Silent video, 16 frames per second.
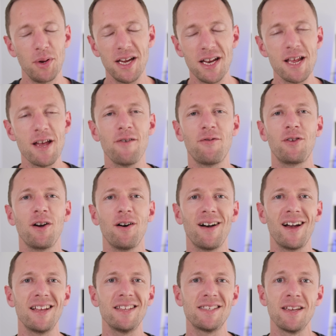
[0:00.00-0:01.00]
PDF
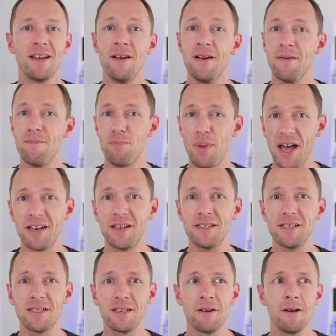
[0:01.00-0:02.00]
guides,
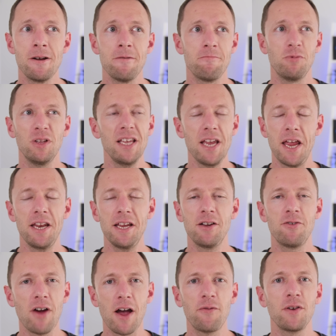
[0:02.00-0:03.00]
banners, really any
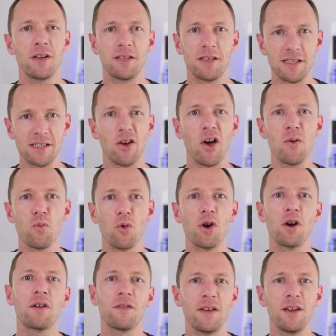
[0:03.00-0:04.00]
graphic design
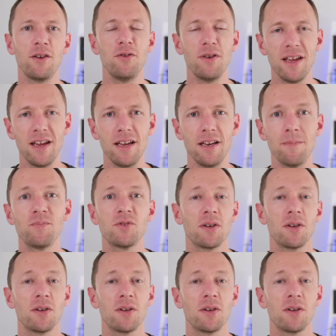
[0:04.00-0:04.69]
work that you need.